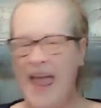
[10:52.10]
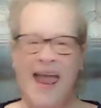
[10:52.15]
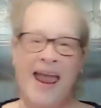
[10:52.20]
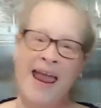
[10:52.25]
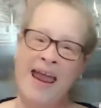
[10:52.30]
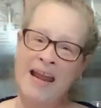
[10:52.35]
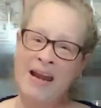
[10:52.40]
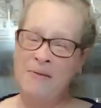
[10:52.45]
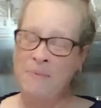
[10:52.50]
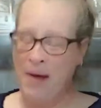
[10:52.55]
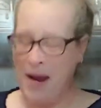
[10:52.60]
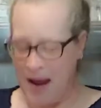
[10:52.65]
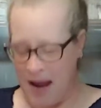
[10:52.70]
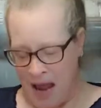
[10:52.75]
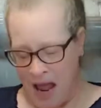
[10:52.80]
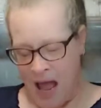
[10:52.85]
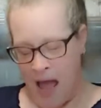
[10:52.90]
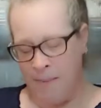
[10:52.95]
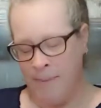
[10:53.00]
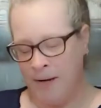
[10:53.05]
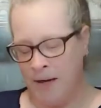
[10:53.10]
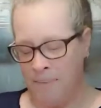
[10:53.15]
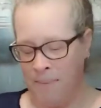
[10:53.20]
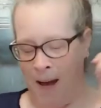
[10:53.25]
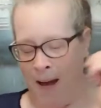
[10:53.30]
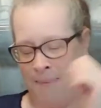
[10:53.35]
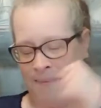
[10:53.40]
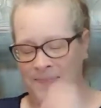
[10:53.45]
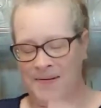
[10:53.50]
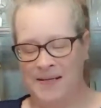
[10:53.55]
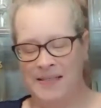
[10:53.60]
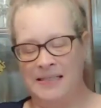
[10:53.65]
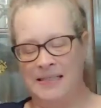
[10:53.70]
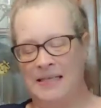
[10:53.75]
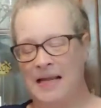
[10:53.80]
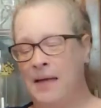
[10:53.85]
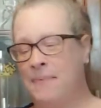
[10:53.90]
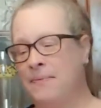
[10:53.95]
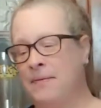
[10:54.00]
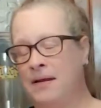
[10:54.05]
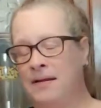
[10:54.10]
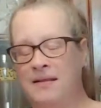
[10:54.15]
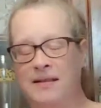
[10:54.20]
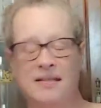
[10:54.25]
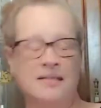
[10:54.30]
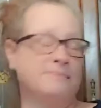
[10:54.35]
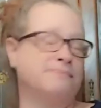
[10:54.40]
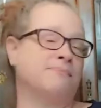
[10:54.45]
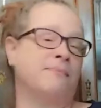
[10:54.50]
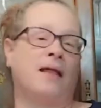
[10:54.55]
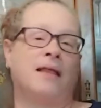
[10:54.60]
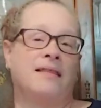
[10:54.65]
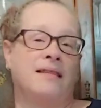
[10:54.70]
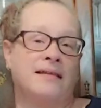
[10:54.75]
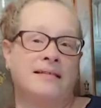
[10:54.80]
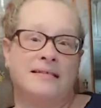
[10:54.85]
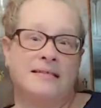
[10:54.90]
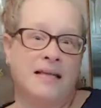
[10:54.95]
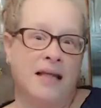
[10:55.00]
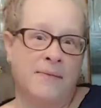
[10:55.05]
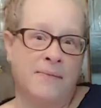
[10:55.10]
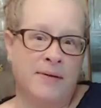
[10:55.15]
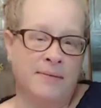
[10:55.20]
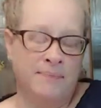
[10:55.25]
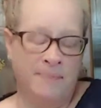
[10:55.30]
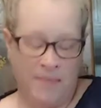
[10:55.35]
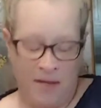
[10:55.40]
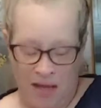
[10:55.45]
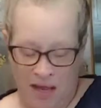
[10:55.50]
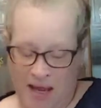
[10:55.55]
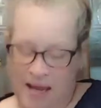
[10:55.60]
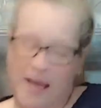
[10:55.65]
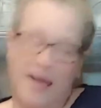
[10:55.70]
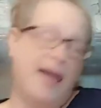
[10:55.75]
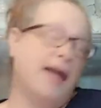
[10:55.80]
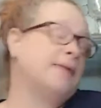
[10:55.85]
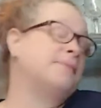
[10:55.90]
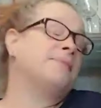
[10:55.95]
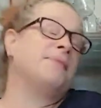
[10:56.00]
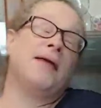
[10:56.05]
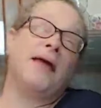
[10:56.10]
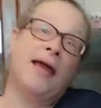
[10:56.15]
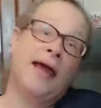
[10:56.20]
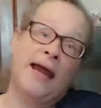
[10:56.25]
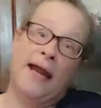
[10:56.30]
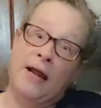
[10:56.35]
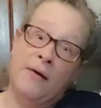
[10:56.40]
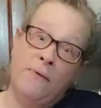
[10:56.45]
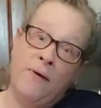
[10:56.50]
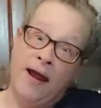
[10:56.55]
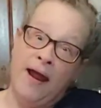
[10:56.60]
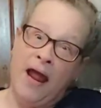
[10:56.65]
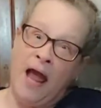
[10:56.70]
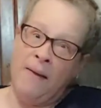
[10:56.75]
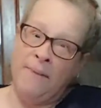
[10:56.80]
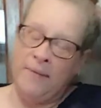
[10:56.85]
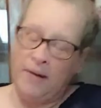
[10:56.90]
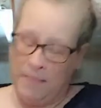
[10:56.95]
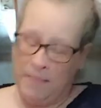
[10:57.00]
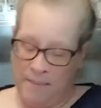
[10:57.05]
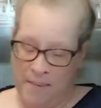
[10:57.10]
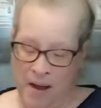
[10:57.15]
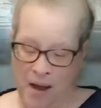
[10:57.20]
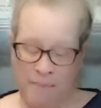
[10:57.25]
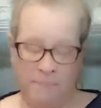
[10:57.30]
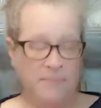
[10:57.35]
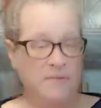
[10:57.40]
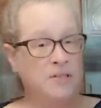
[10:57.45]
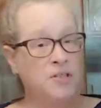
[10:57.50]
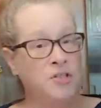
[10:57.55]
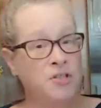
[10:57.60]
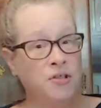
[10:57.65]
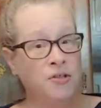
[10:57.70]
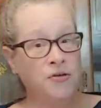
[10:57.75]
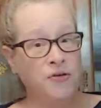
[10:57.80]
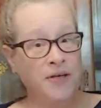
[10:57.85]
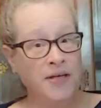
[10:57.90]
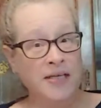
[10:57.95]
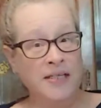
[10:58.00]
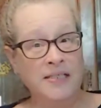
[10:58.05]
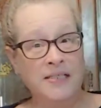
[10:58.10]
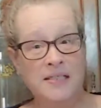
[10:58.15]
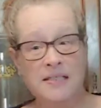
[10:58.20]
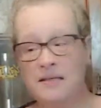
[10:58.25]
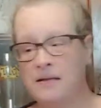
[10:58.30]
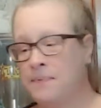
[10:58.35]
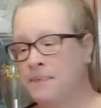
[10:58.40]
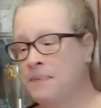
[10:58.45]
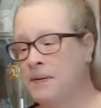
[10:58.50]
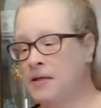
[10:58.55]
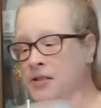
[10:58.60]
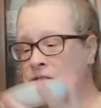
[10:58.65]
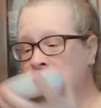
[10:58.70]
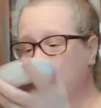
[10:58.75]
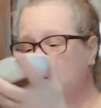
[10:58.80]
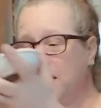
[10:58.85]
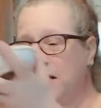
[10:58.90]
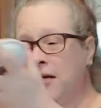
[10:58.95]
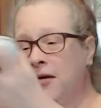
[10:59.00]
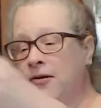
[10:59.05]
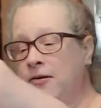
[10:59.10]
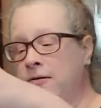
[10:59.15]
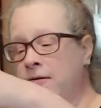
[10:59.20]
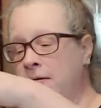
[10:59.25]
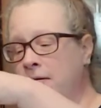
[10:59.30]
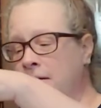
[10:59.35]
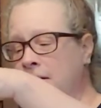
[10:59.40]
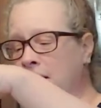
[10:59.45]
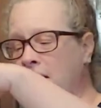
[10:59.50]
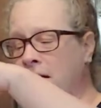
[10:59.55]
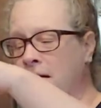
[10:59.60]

Anyway, I'm going to pop this lemon. Anyway, I'm going to pop the sugar into the pitcher here.